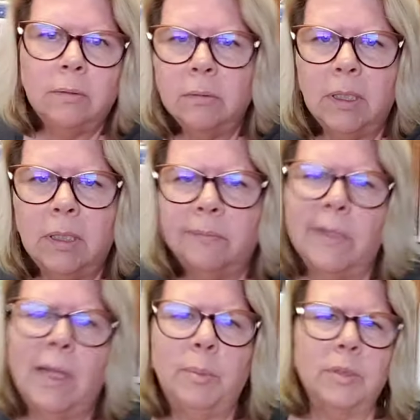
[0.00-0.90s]
You know,
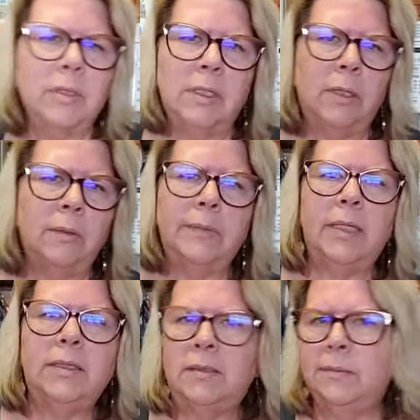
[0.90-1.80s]
I personally don't. I
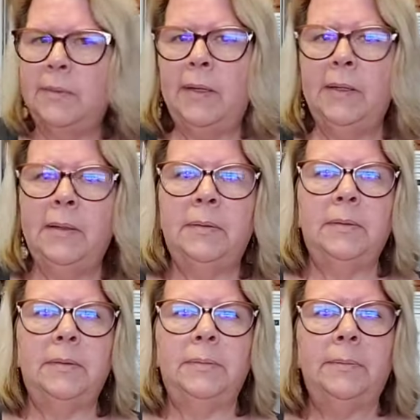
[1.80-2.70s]
just
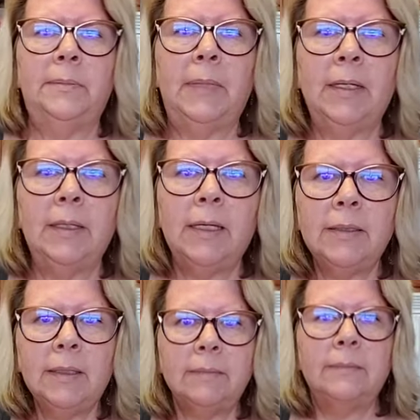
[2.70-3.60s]
like it like that.